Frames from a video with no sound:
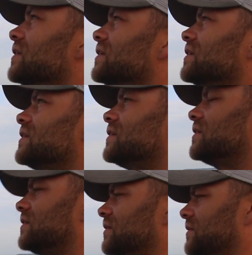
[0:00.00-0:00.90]
I was just
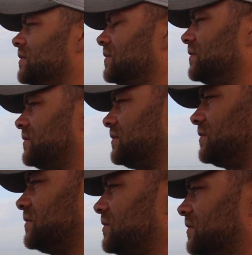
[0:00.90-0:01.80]
saying how easy of a
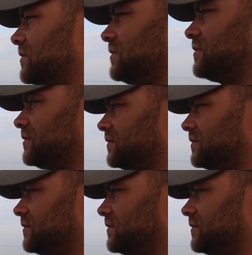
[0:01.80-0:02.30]
pattern this is.